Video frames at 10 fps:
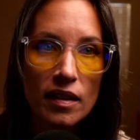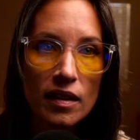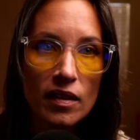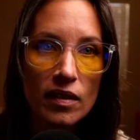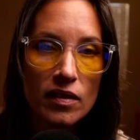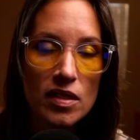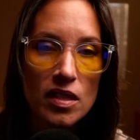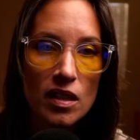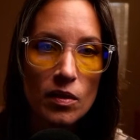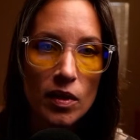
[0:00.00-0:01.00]
What was the
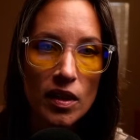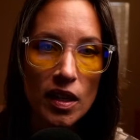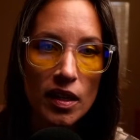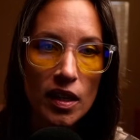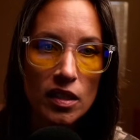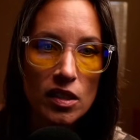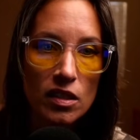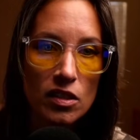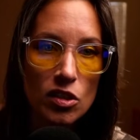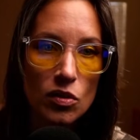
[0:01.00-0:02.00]
other one that I liked?
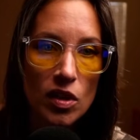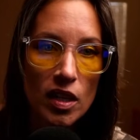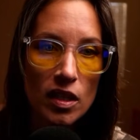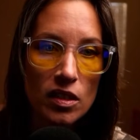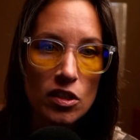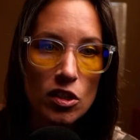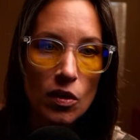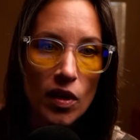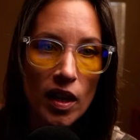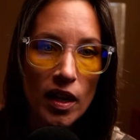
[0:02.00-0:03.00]
Juna,
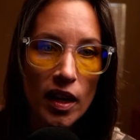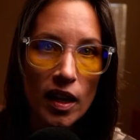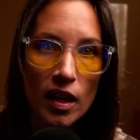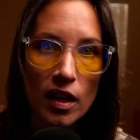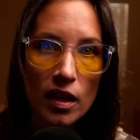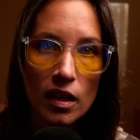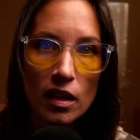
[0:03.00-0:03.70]
Jonah, and